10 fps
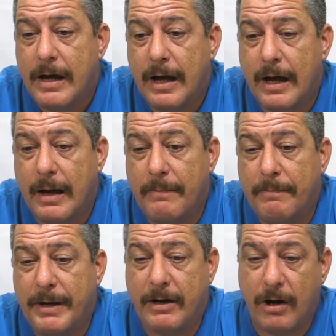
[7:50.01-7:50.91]

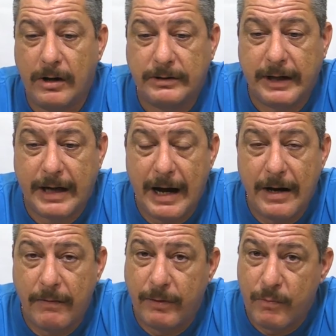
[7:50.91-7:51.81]
because the
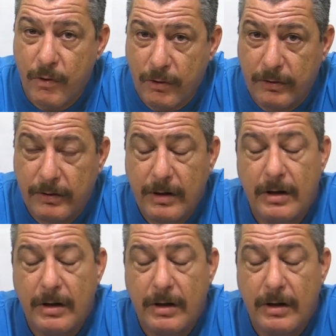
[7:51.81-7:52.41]
kind of the wood